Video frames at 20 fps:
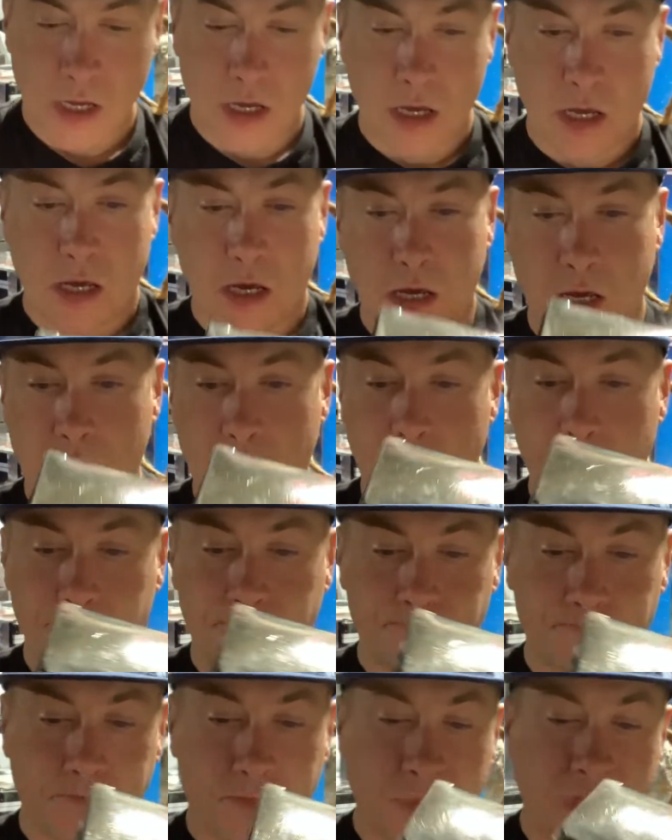And
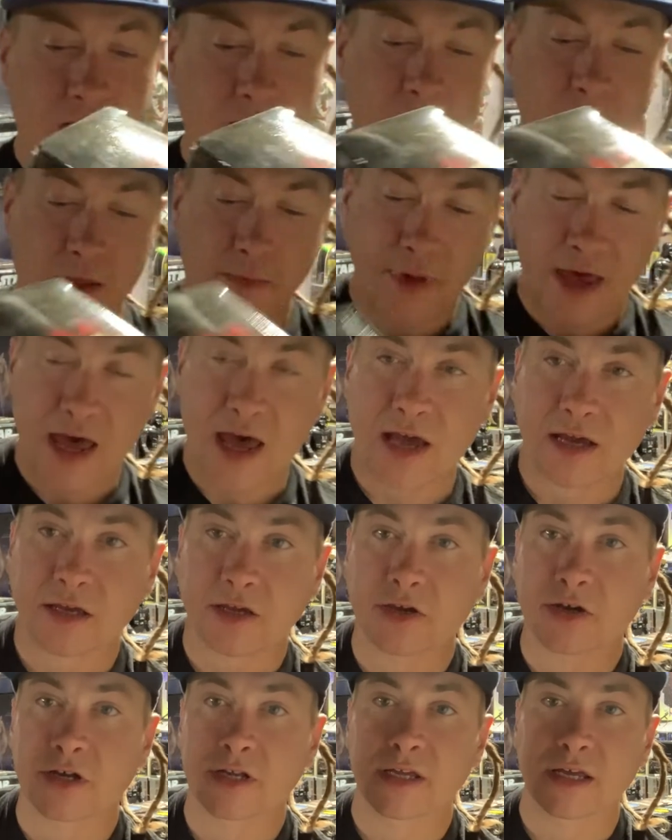then on the back, you
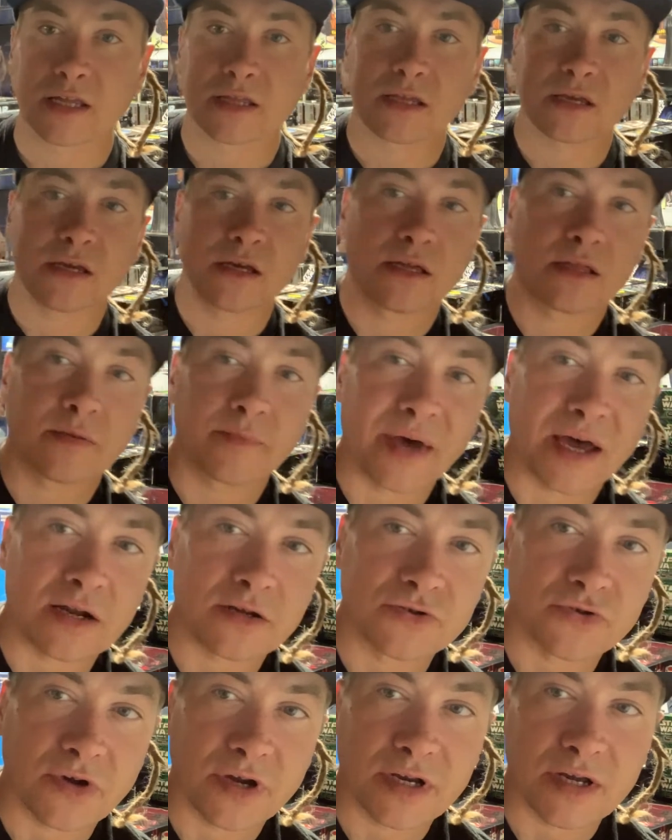could get the Battle
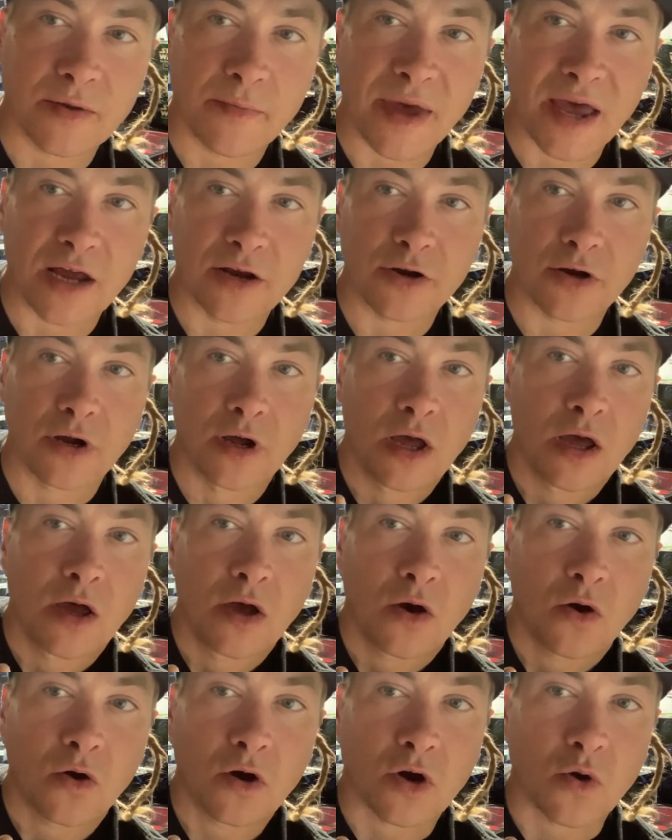Droid Commander
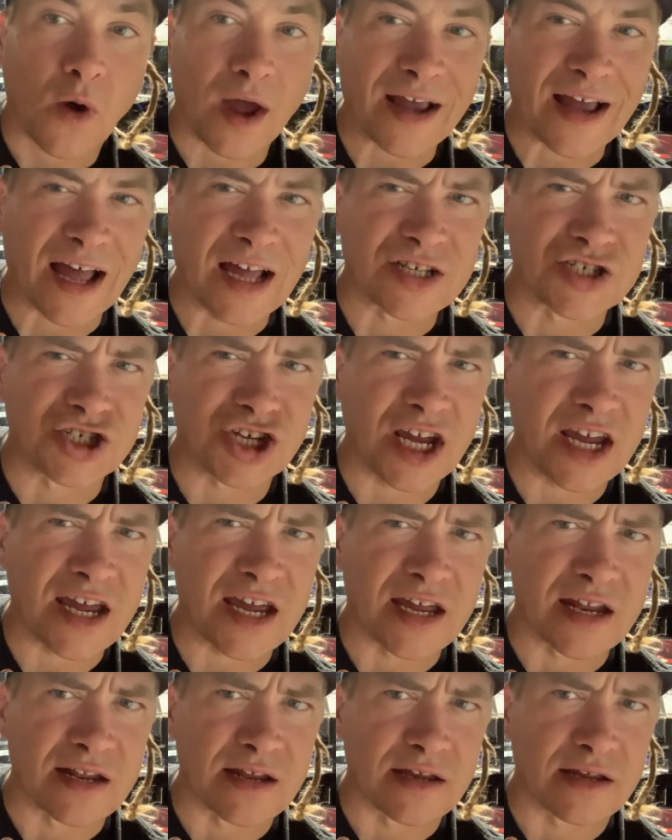or Qui-Gon
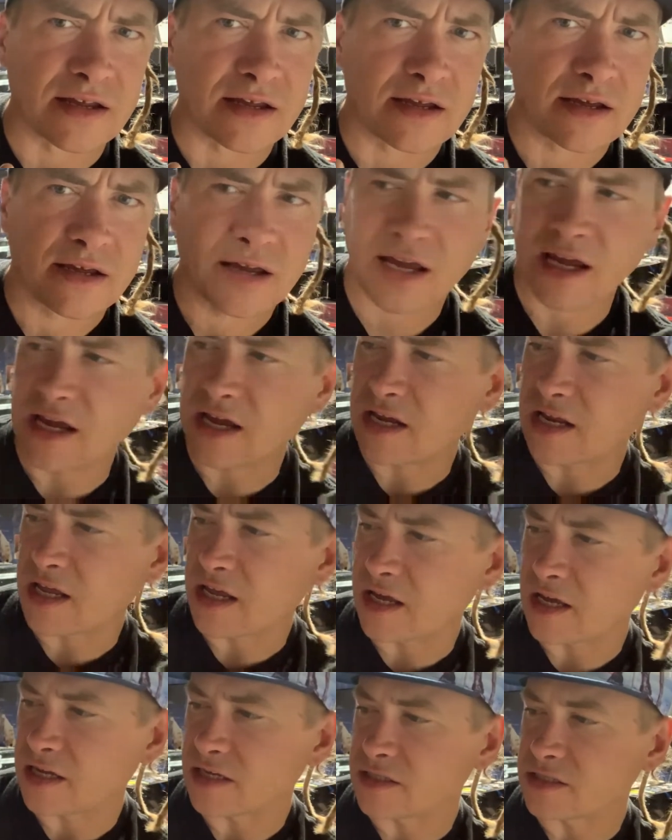Jinn in
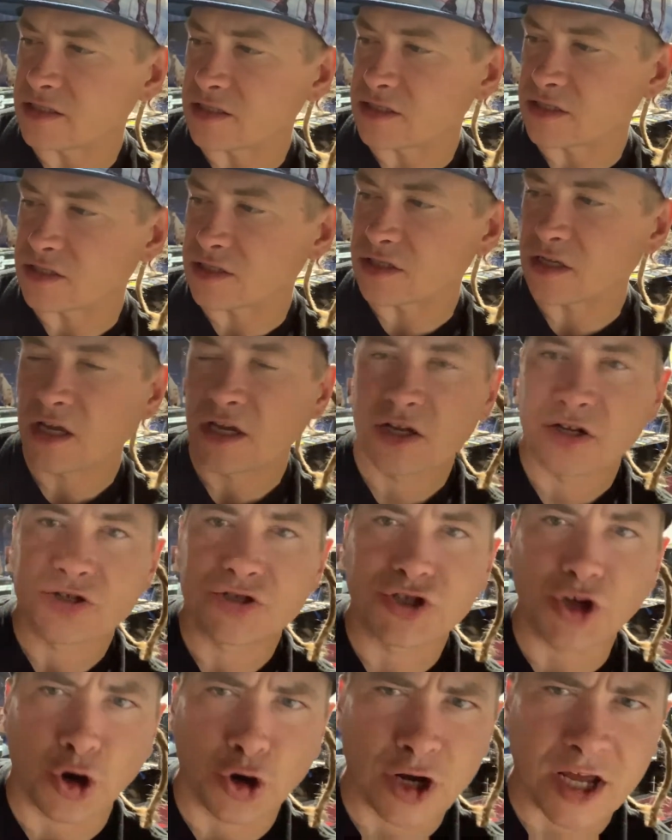his
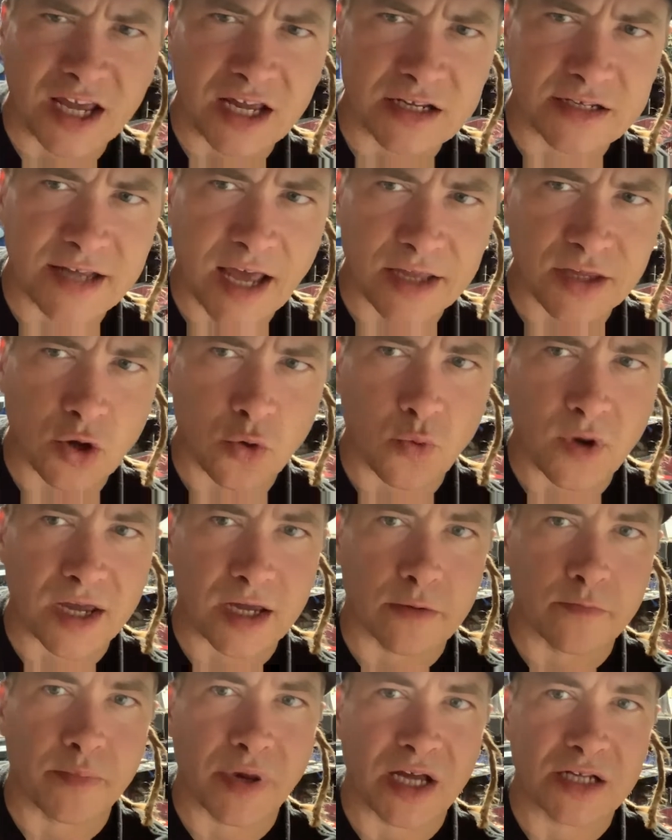dirty
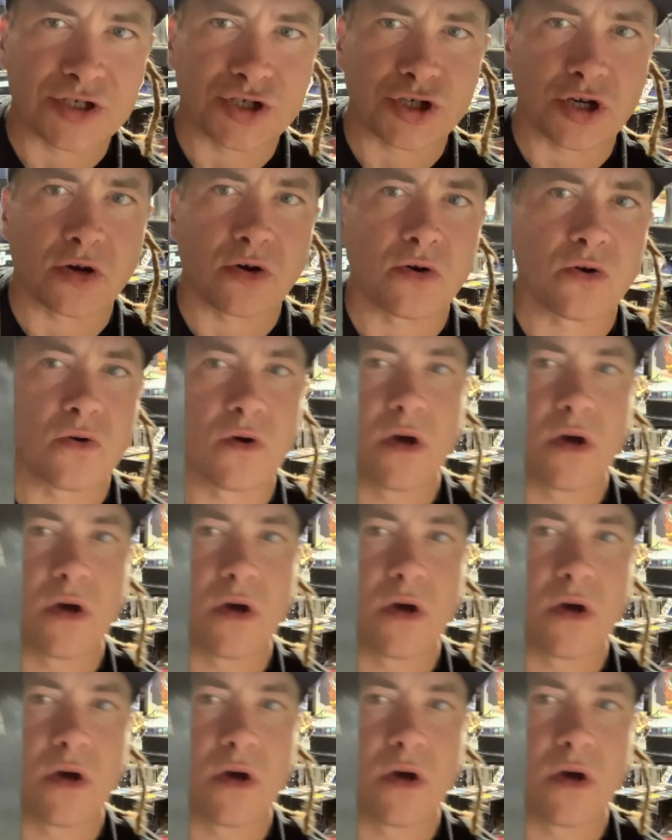Tatooine poncho.